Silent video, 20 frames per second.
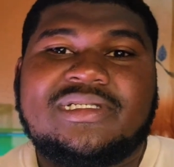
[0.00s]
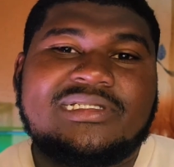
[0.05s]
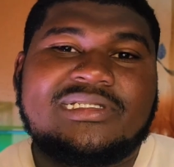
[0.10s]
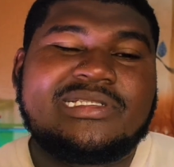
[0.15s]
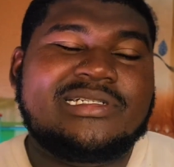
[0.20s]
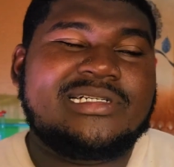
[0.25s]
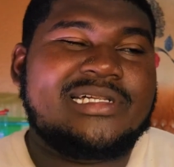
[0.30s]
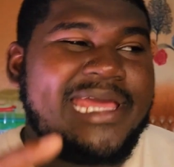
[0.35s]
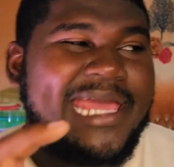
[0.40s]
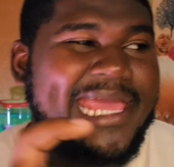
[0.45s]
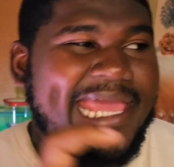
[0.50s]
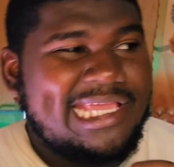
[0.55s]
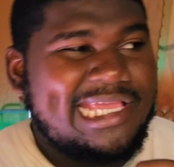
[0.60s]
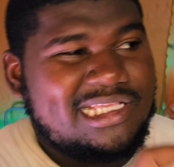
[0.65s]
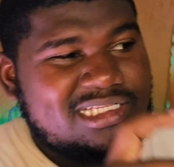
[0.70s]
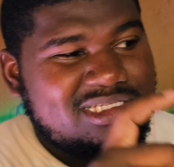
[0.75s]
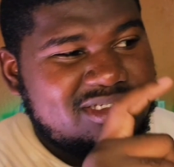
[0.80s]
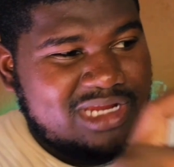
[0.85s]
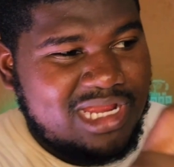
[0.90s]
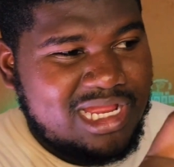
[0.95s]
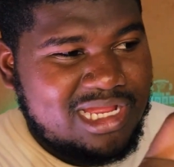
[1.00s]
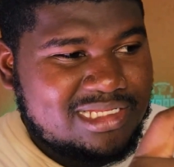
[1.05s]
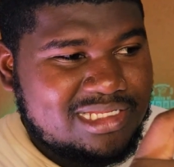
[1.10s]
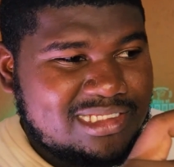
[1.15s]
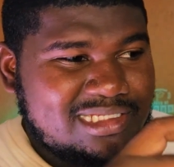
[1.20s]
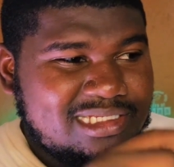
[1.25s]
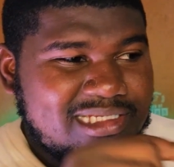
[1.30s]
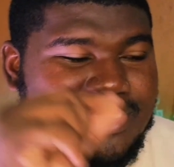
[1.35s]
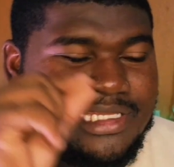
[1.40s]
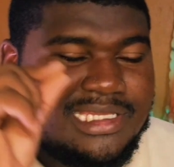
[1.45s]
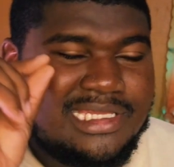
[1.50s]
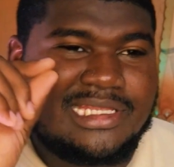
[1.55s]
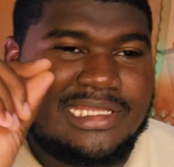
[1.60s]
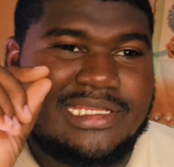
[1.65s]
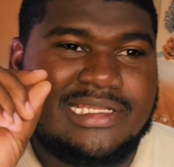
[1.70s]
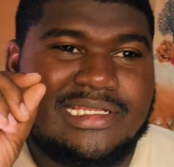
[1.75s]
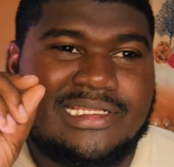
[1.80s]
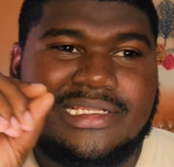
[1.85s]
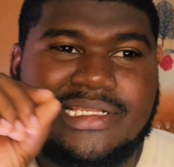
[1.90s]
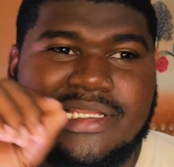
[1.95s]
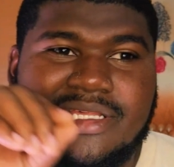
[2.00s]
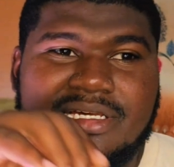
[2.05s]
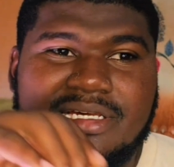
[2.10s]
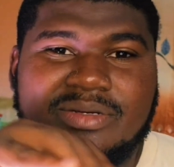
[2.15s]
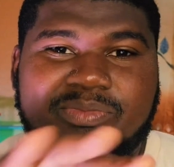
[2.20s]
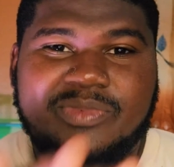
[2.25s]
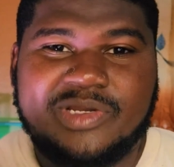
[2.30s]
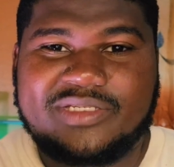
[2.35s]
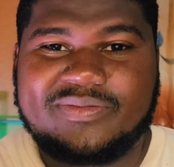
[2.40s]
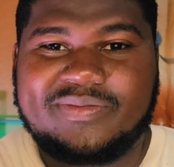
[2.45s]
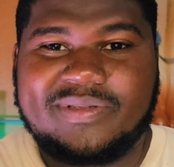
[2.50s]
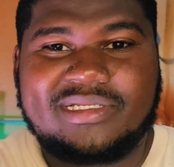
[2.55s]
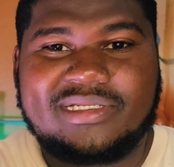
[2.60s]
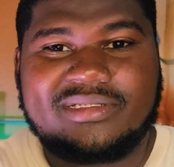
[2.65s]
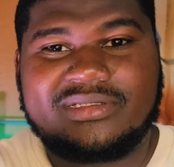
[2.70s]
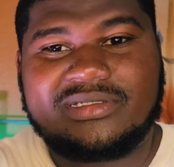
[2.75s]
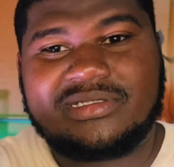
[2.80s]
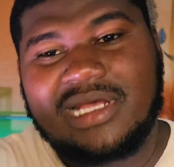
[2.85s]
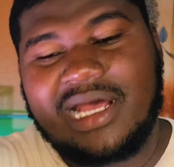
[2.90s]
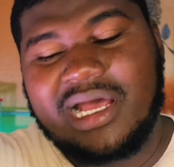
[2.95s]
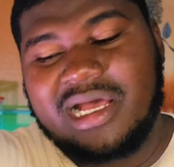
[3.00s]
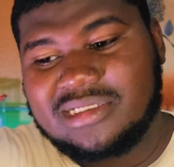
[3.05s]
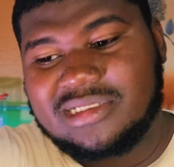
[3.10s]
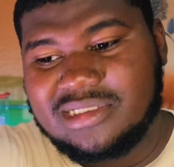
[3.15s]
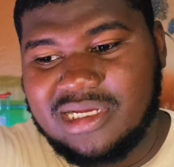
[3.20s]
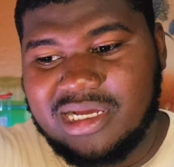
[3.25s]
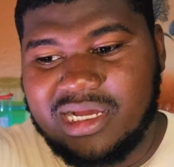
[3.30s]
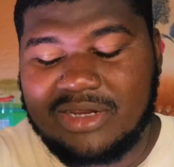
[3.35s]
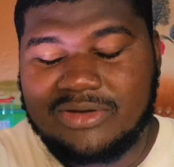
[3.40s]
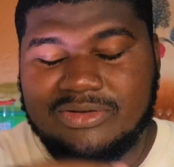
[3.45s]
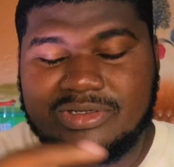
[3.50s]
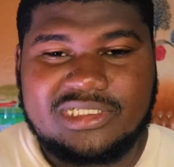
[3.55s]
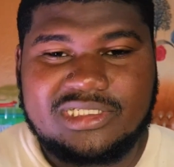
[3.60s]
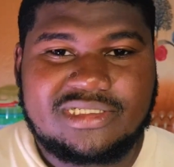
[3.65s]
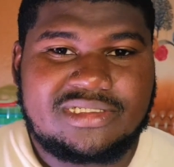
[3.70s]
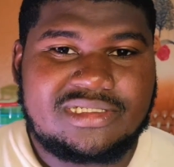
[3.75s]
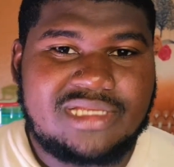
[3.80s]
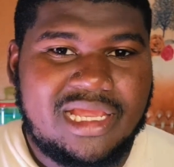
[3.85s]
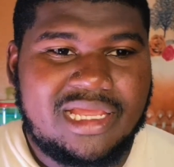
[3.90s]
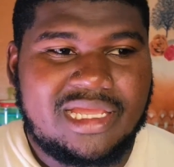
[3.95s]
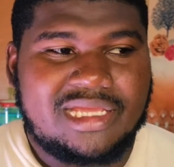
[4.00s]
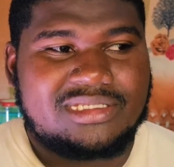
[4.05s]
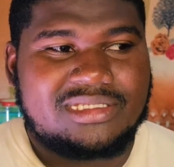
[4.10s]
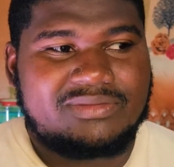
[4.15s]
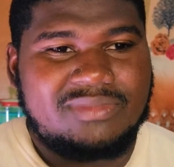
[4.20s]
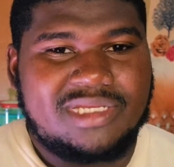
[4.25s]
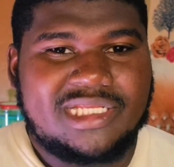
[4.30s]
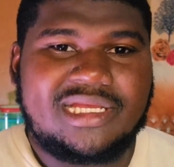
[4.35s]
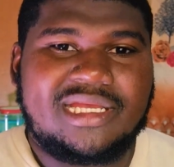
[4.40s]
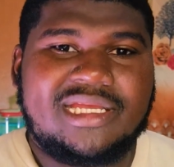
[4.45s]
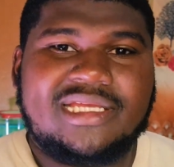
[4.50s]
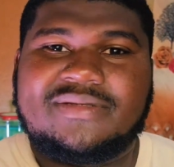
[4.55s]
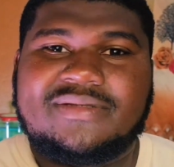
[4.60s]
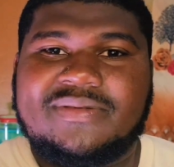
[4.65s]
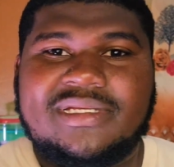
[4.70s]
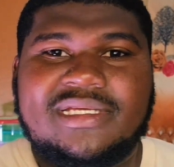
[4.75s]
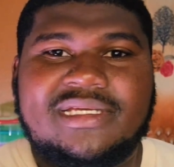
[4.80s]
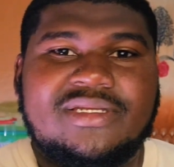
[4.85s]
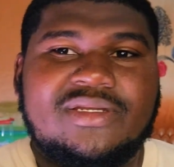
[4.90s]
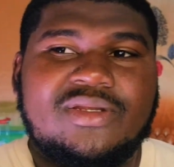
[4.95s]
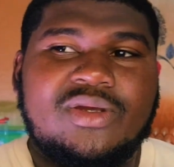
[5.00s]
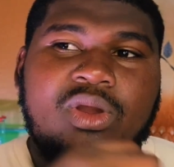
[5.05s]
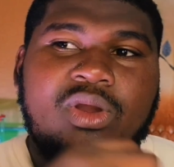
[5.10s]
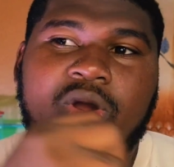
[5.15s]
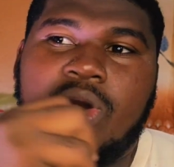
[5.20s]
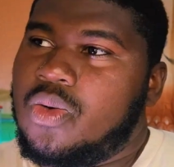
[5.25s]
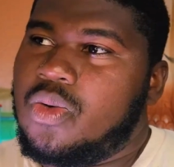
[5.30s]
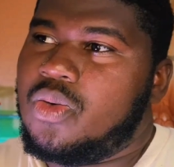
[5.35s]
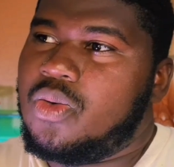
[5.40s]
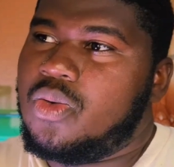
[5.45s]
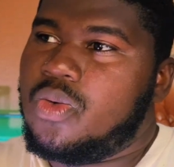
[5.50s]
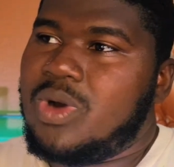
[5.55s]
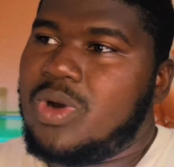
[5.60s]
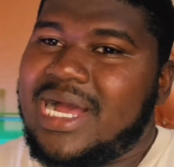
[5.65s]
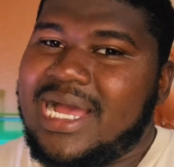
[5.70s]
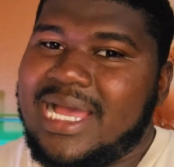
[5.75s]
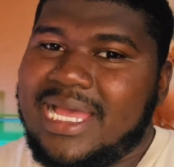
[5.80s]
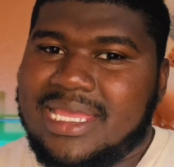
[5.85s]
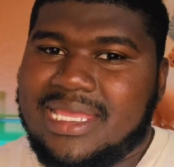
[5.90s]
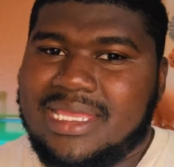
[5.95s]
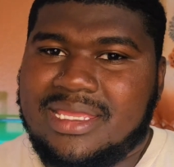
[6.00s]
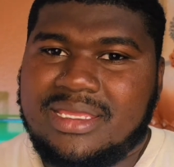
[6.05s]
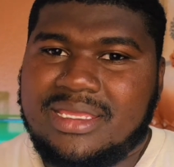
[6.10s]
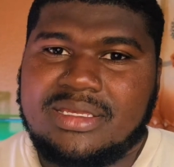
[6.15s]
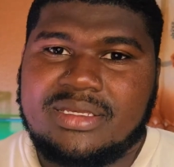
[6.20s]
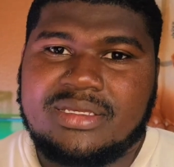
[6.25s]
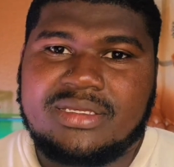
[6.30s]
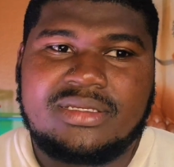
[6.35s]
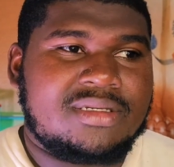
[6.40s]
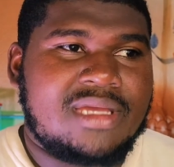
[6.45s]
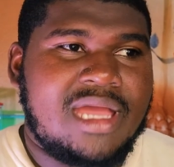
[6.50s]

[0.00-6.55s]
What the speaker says: this little extract in the prospectus that I saw, which I guess better explained why,